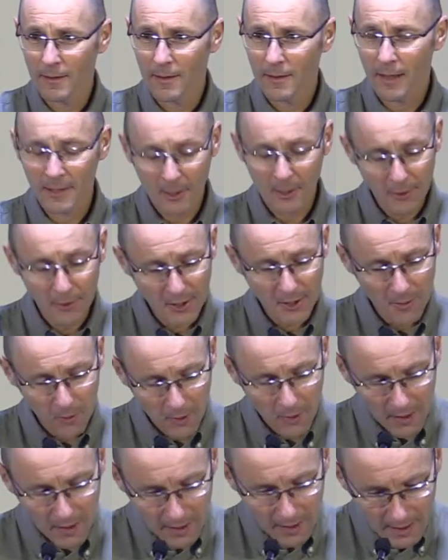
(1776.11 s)
Until
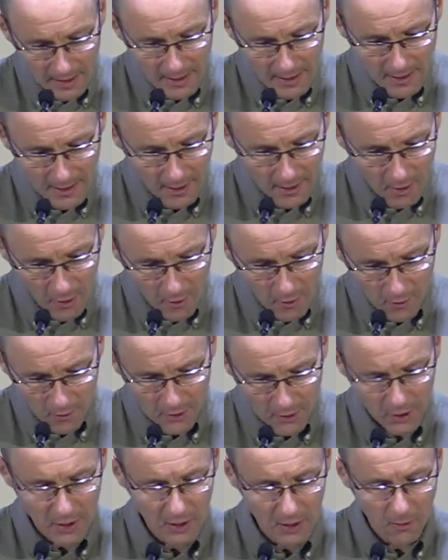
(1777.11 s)
someone kicks the
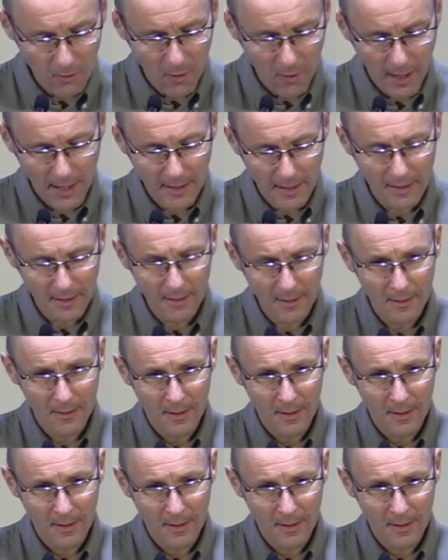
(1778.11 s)
crutches away